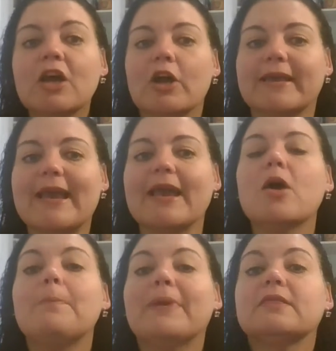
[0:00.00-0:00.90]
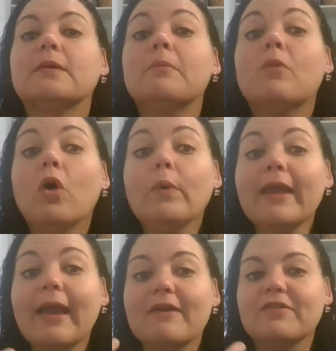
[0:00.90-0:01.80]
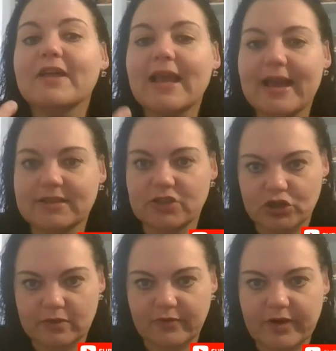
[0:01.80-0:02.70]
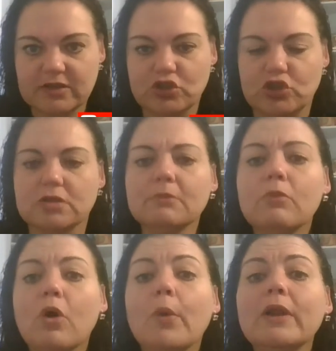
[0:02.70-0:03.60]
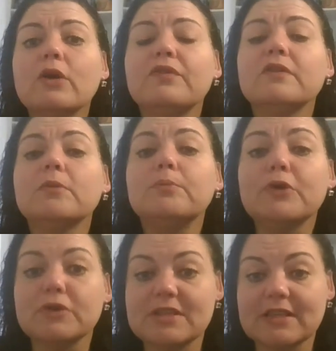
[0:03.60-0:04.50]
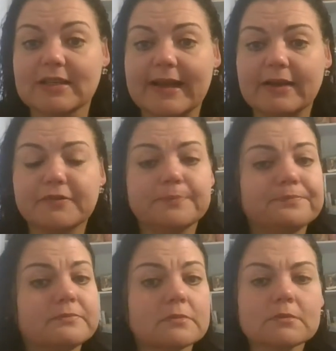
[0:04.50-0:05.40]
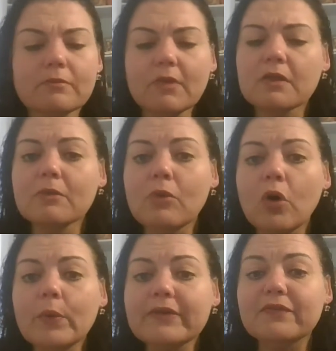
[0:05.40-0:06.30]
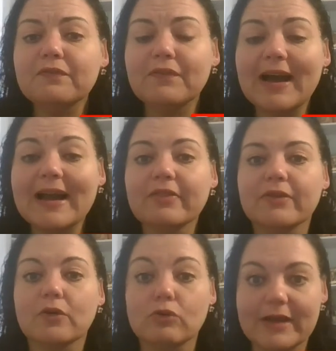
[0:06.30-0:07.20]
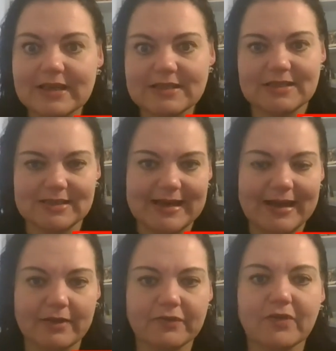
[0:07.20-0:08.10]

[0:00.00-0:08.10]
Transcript: Okay, but the more we have that attitude of gratitude, the more we look for the beauty in life, the more we find the grace in life,